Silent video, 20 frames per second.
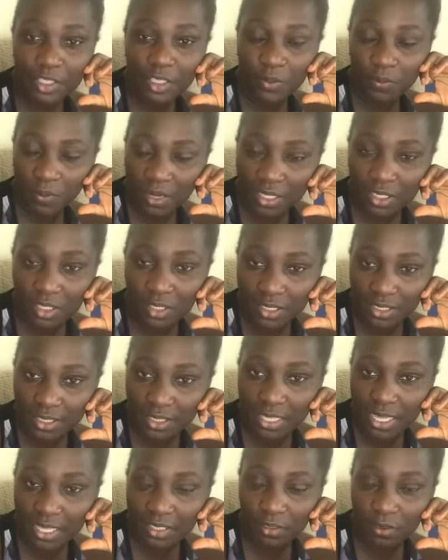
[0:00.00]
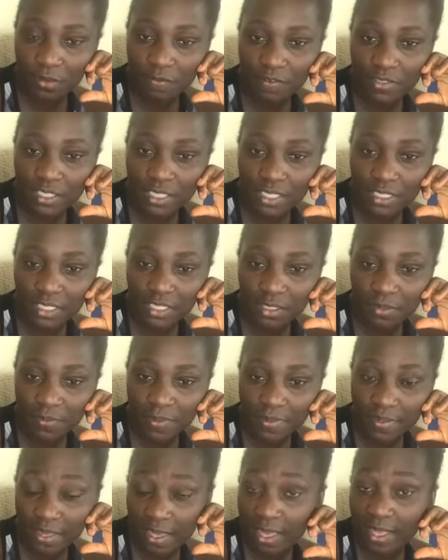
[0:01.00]
Once you start conversations with
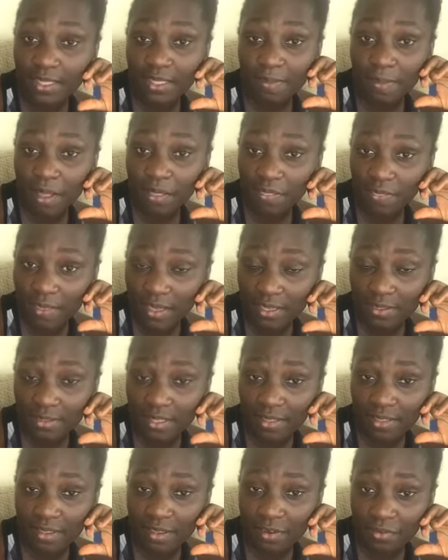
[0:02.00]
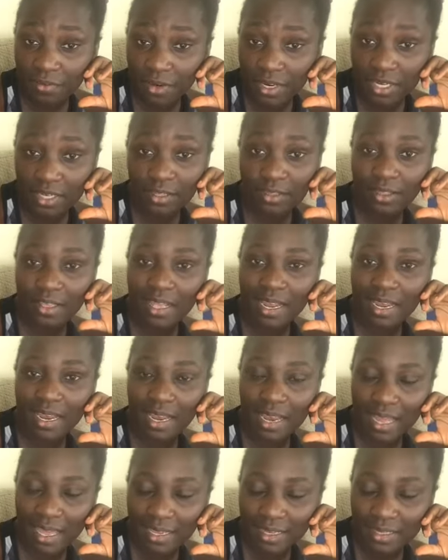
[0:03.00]
the kids about things that they read, they are
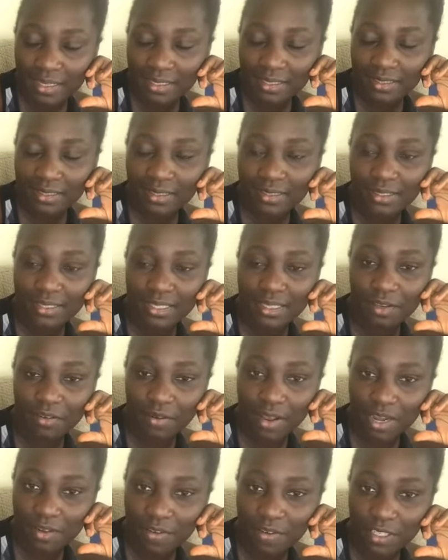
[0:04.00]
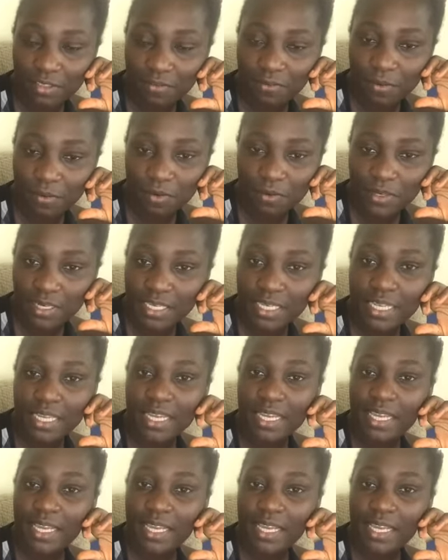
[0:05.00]
likely to see the relevance for it.